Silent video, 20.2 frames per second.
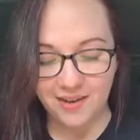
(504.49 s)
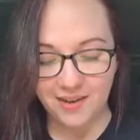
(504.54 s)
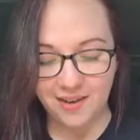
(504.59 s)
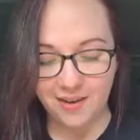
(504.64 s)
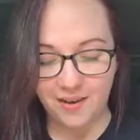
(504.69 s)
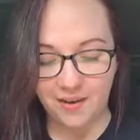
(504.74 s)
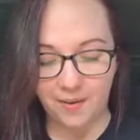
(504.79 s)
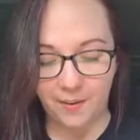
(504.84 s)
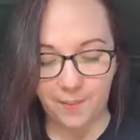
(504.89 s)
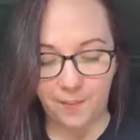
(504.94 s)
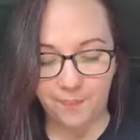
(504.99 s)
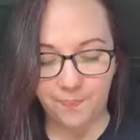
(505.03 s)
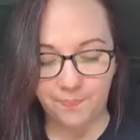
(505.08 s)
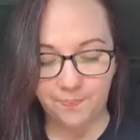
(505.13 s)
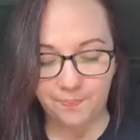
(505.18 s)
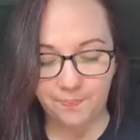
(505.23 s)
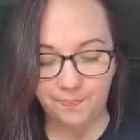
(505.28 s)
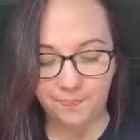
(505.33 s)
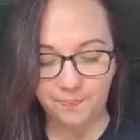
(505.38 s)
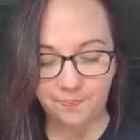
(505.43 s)

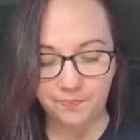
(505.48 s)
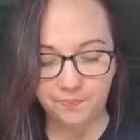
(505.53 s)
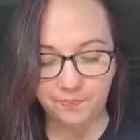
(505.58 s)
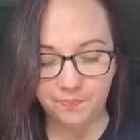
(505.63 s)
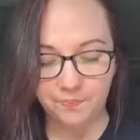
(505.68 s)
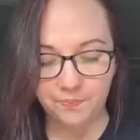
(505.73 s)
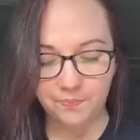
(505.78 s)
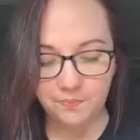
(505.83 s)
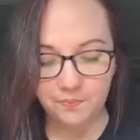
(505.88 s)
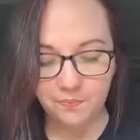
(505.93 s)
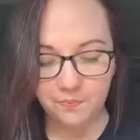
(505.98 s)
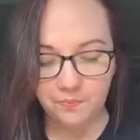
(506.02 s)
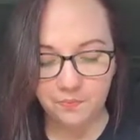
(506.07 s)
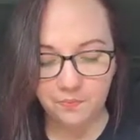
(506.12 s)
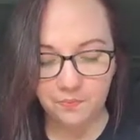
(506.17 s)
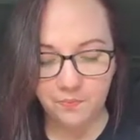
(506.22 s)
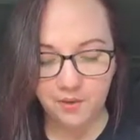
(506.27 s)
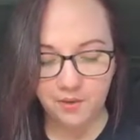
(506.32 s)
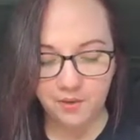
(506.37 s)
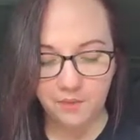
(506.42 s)

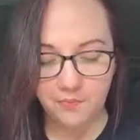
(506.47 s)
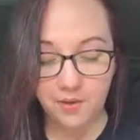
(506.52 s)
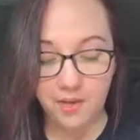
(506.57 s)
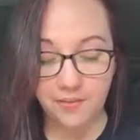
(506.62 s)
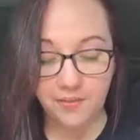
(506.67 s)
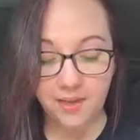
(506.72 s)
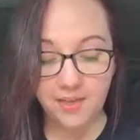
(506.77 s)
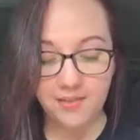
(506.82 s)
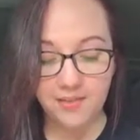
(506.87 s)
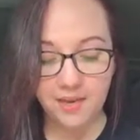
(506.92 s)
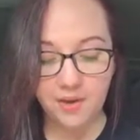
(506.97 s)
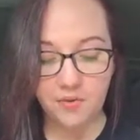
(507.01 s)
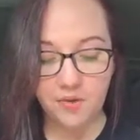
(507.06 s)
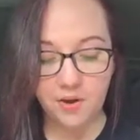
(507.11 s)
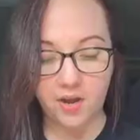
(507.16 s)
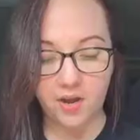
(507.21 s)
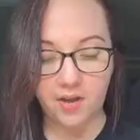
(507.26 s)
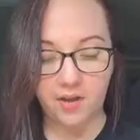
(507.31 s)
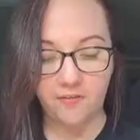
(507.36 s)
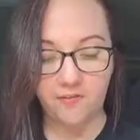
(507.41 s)
But yeah, that's how
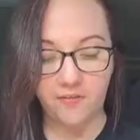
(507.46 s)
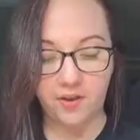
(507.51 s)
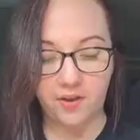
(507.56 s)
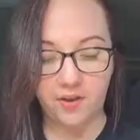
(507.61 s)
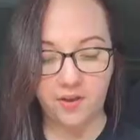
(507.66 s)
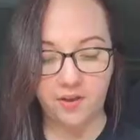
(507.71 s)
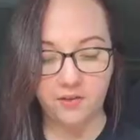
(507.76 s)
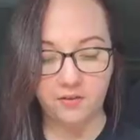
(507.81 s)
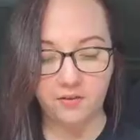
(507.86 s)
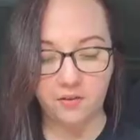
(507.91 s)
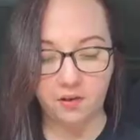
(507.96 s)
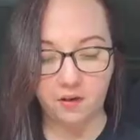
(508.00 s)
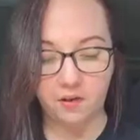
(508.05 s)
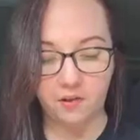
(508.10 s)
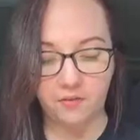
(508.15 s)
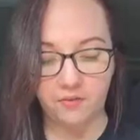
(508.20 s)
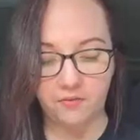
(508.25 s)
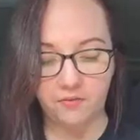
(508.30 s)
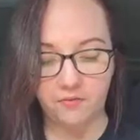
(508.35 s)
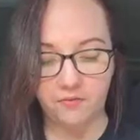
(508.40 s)
I find
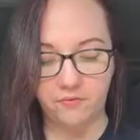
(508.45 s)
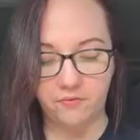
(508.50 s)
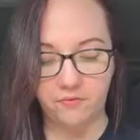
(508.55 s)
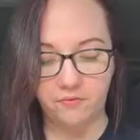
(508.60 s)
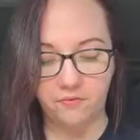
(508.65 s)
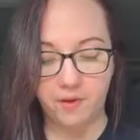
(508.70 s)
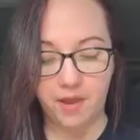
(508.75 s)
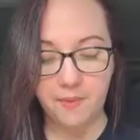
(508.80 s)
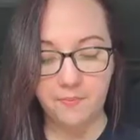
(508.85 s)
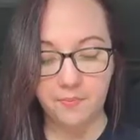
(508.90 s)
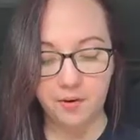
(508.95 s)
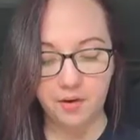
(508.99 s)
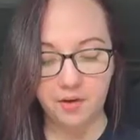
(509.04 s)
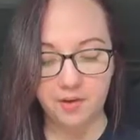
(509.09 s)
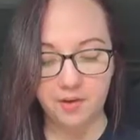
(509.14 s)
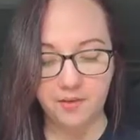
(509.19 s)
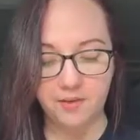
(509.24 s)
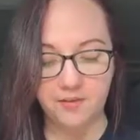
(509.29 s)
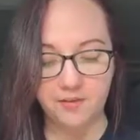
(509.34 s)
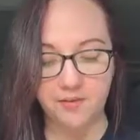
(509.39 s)
all of my
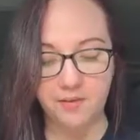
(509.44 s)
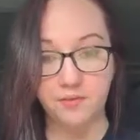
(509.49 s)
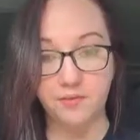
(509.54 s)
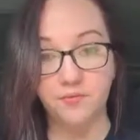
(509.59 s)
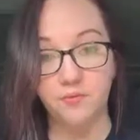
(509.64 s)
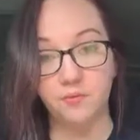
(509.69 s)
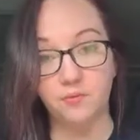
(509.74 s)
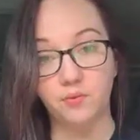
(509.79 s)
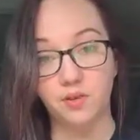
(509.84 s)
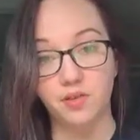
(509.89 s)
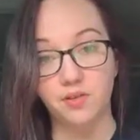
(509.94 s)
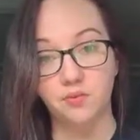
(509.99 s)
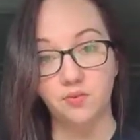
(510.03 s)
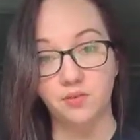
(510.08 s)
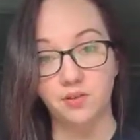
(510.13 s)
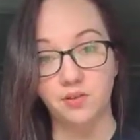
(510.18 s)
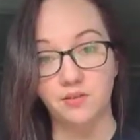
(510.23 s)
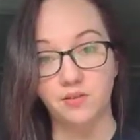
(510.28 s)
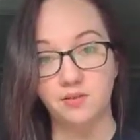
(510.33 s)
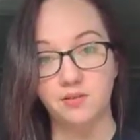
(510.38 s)
markets and different
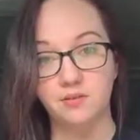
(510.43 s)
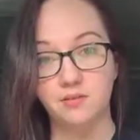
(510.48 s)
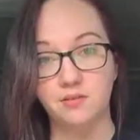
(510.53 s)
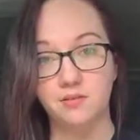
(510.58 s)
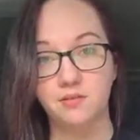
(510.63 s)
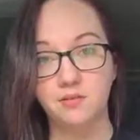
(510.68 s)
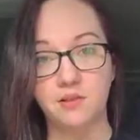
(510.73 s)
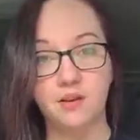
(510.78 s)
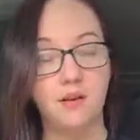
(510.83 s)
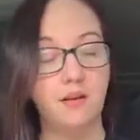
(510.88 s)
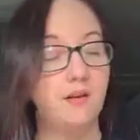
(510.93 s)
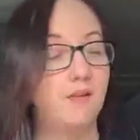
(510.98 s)
resources,